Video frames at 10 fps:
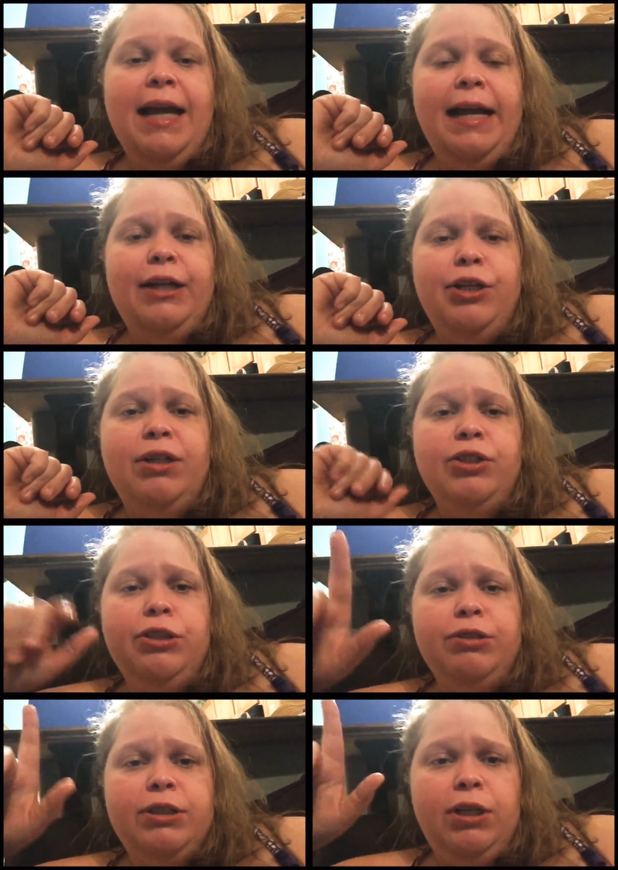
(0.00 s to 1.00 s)
And you can
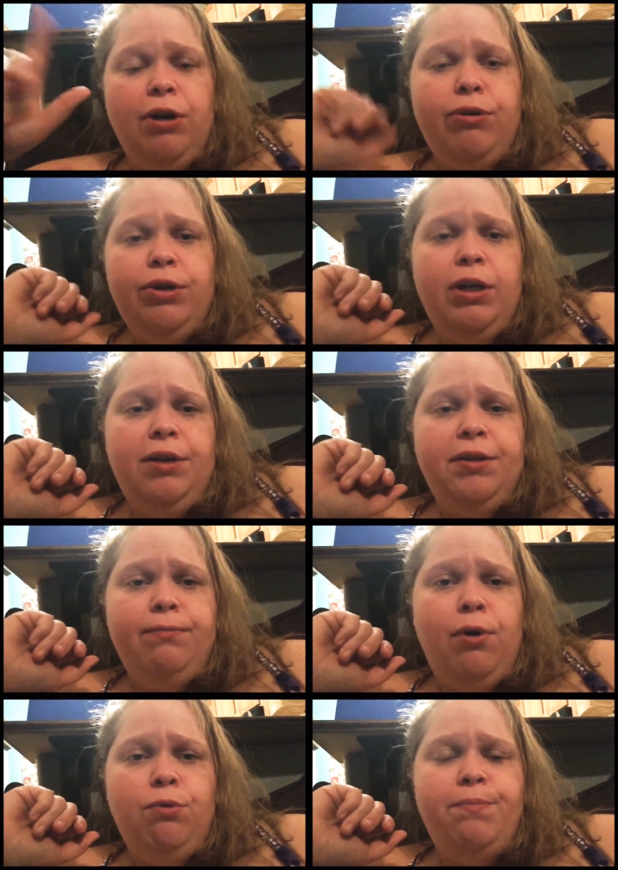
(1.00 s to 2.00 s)
use the code on the
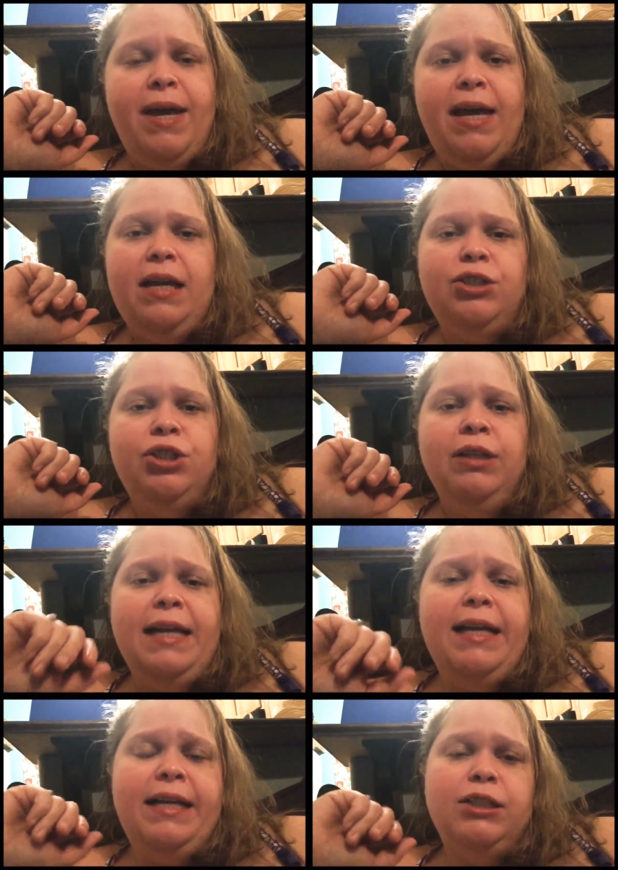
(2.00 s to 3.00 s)
homepage
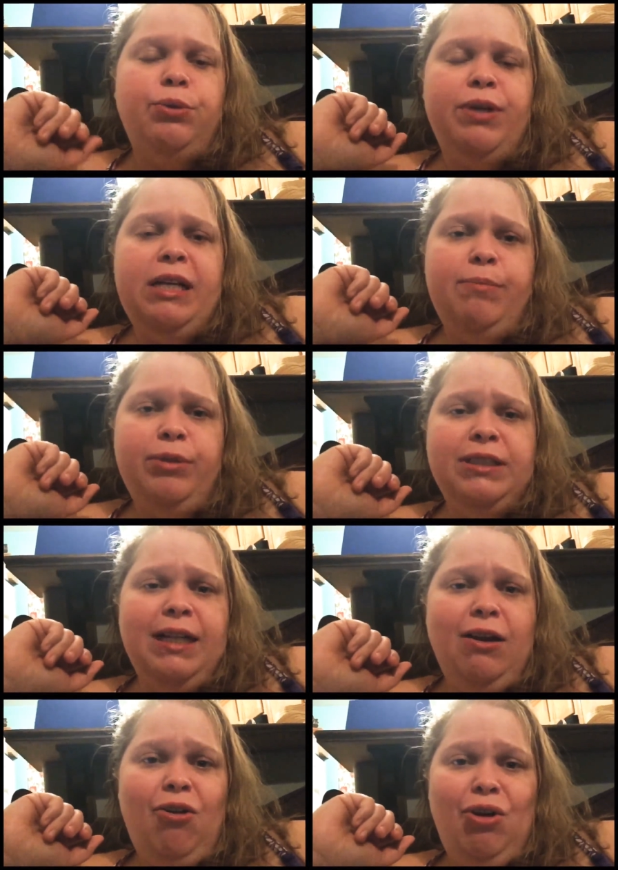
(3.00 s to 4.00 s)
and get
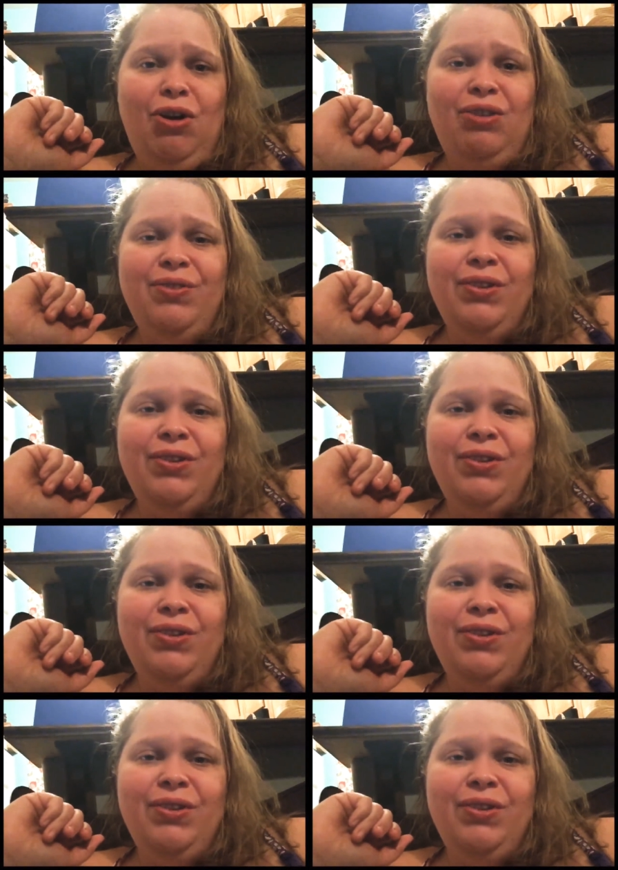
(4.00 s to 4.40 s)
20% off.